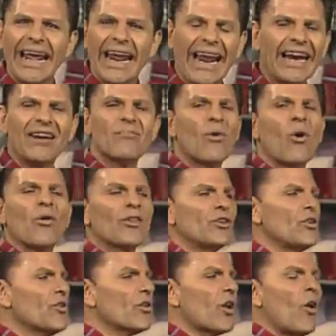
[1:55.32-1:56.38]
any more
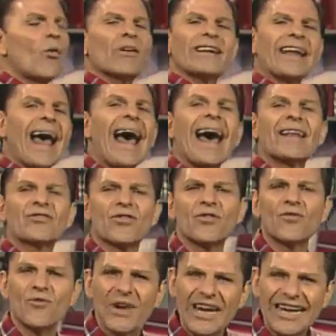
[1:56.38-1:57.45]
than you can go on a diet
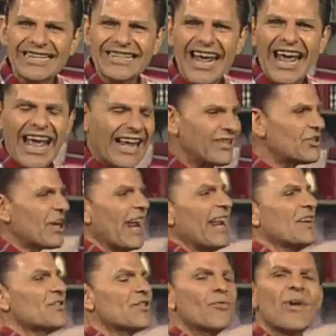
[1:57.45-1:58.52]
2 weeks and
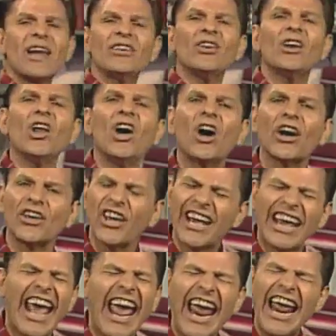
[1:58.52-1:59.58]
change the way you look. You
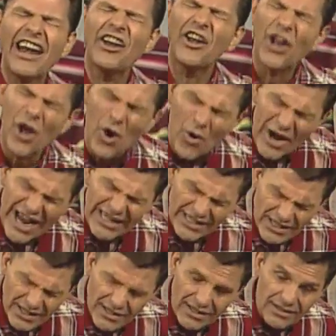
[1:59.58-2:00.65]
can't do
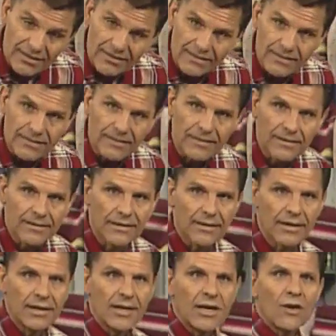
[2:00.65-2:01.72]
it.
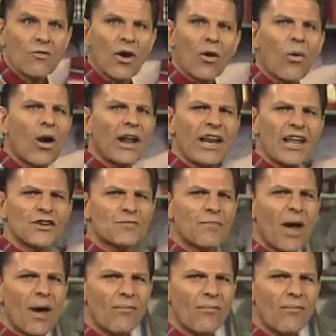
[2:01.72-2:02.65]
Well, what is my